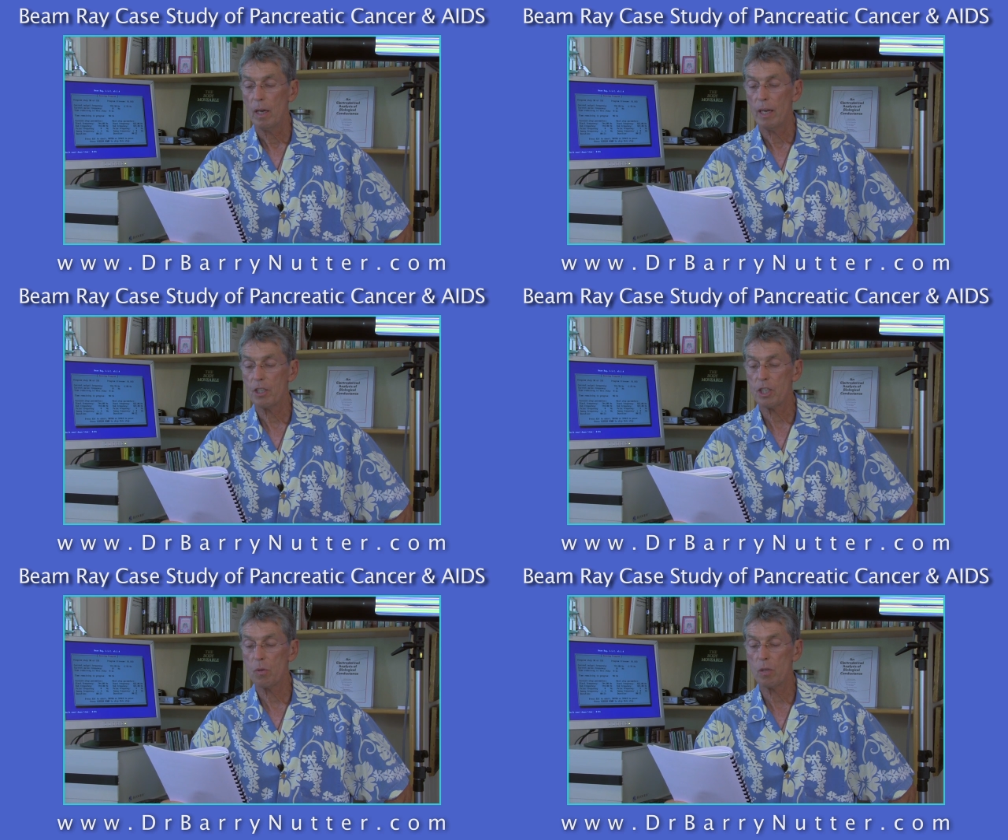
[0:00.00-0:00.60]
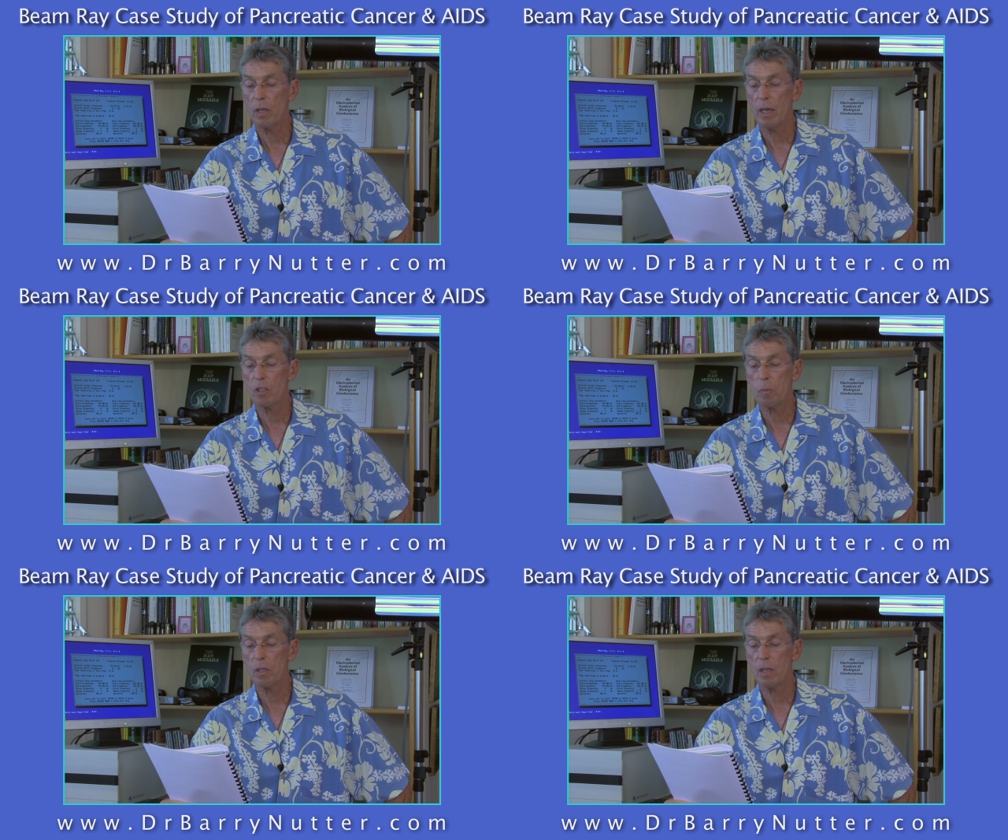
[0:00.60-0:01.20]
And she
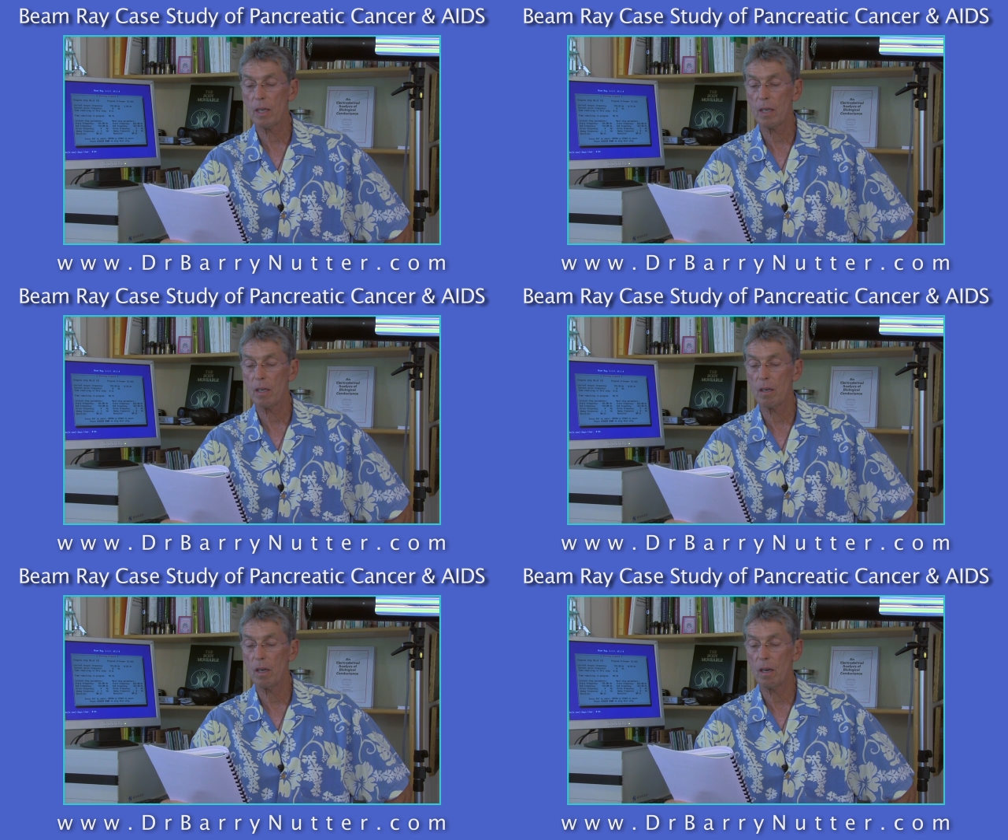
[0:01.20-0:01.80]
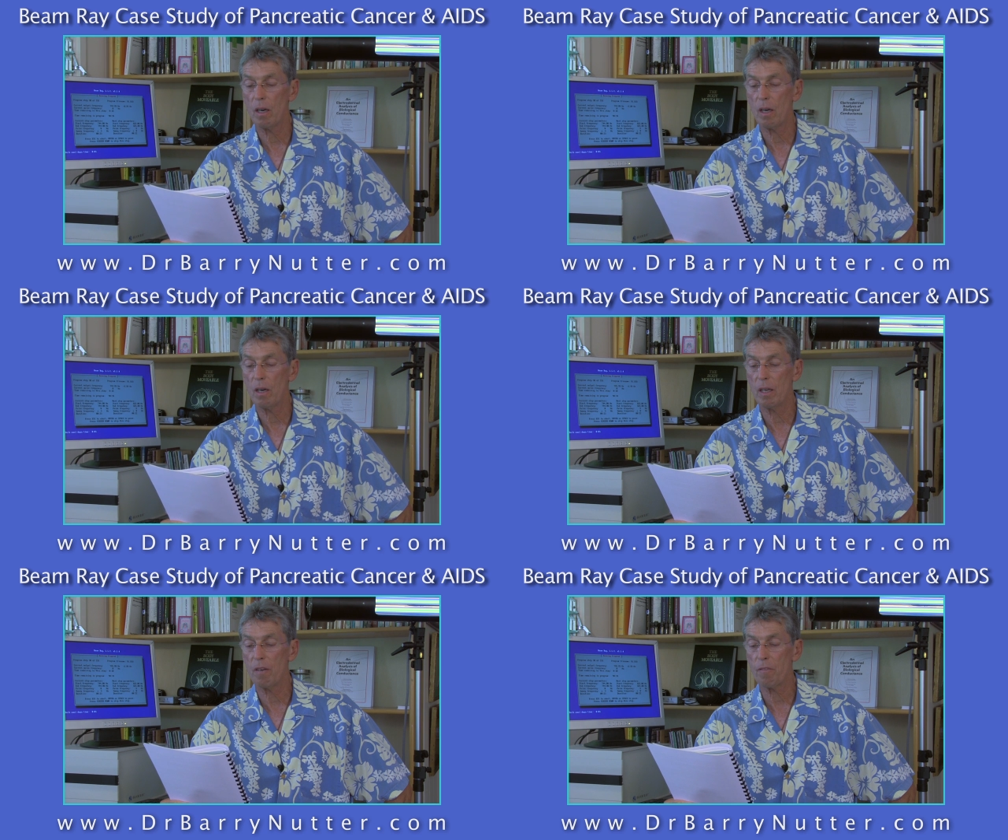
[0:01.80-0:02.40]
has been taking
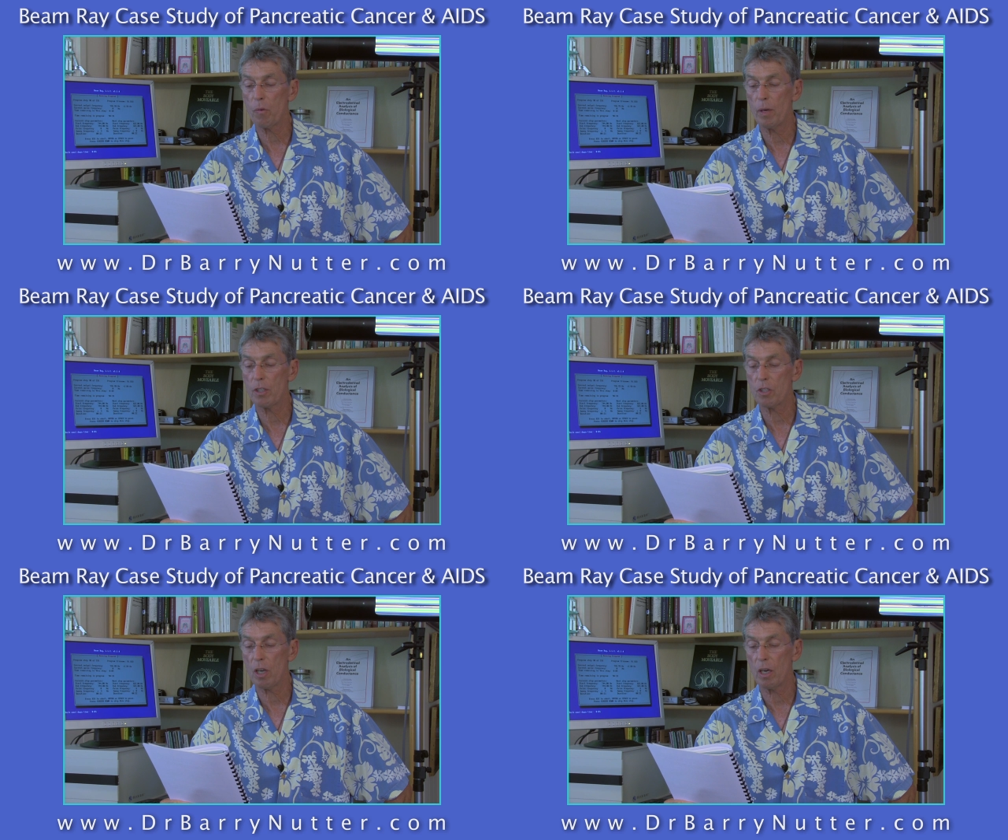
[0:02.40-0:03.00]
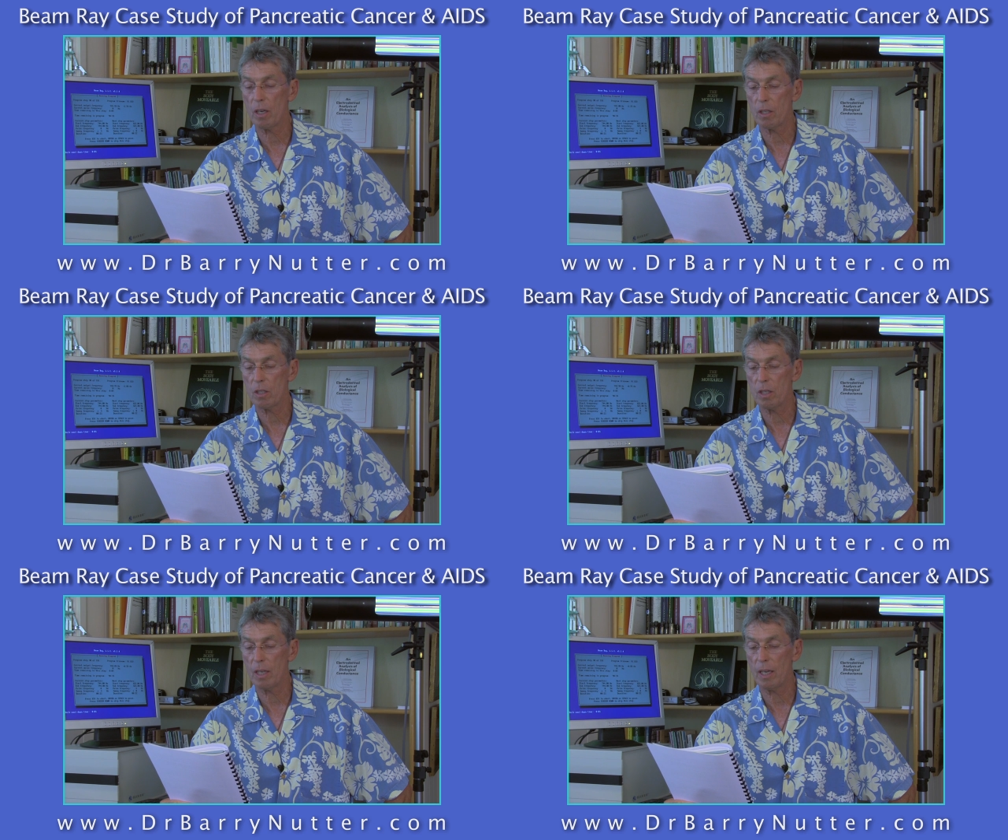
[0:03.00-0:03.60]
uh, infrared
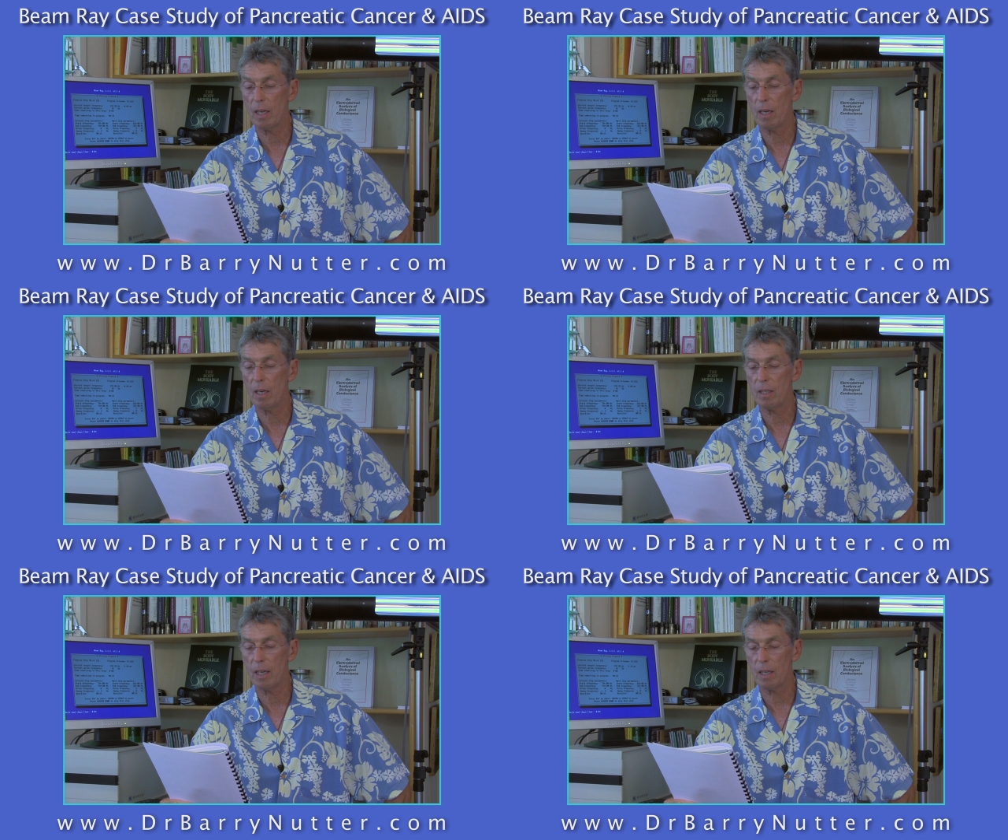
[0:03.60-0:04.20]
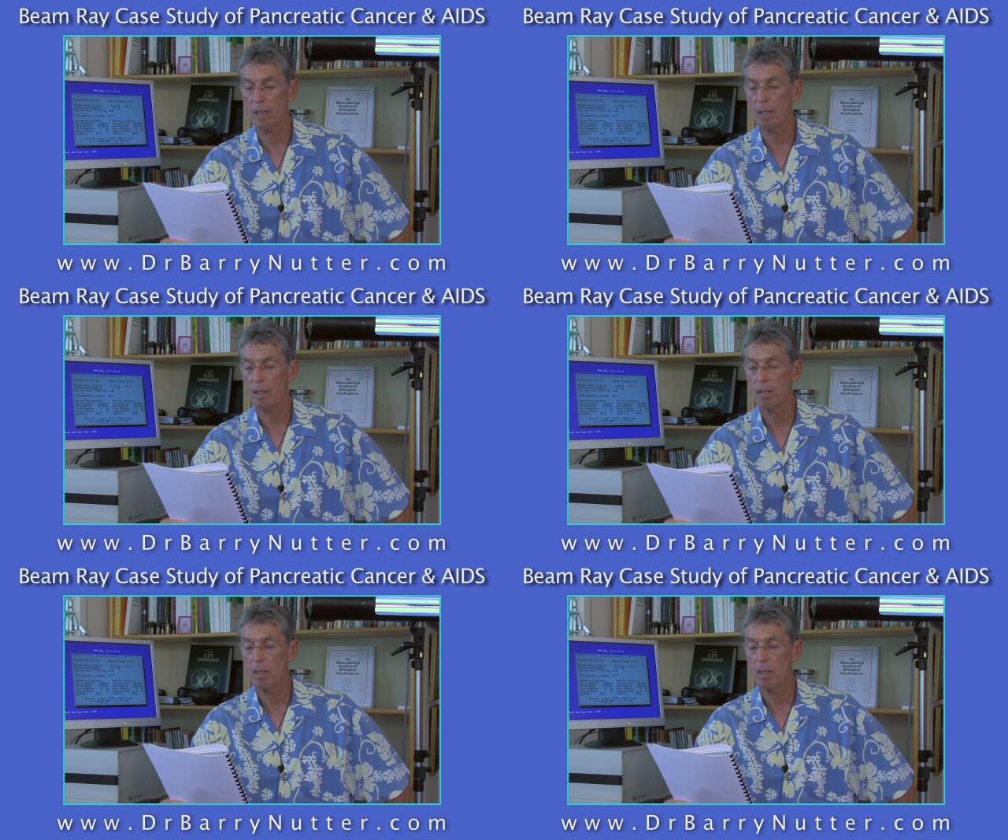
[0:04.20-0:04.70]
saunas a day daily.